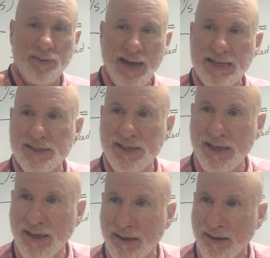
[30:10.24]
That's
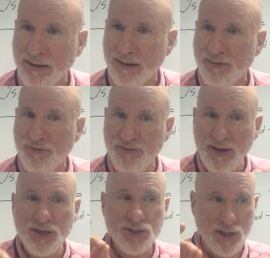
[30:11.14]
the
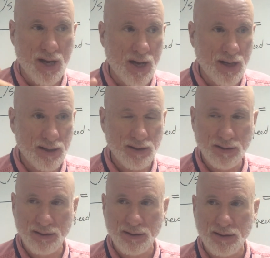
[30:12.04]
finish line
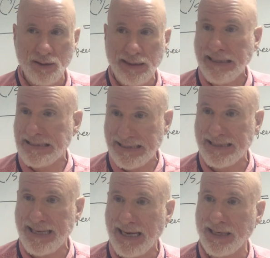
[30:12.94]

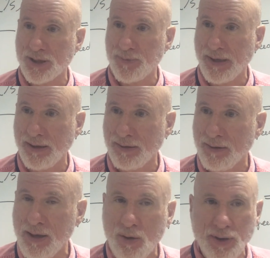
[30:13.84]
instantaneous speed.
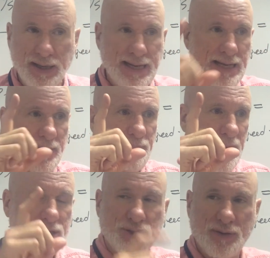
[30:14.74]
When they take the
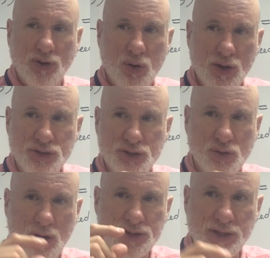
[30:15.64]
picture of the horses
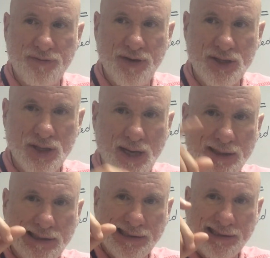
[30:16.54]
crossing the finish line,
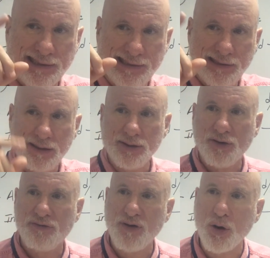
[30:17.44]

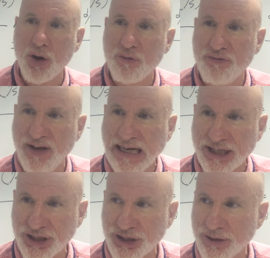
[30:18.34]
the photo
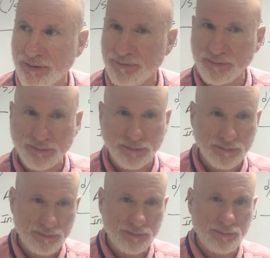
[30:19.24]
finish,
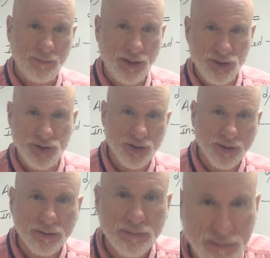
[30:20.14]
and you see their,